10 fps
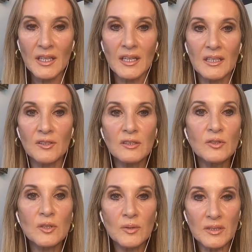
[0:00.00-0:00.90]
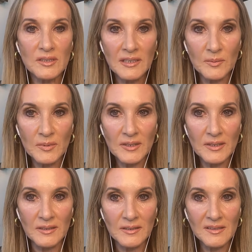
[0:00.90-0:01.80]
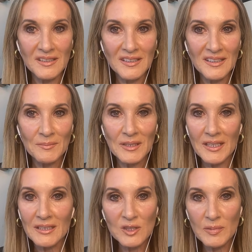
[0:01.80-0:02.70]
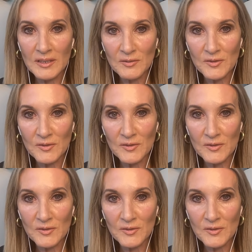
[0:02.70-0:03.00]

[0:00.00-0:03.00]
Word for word: And I don't know if you know what a telomere is, but I can explain it very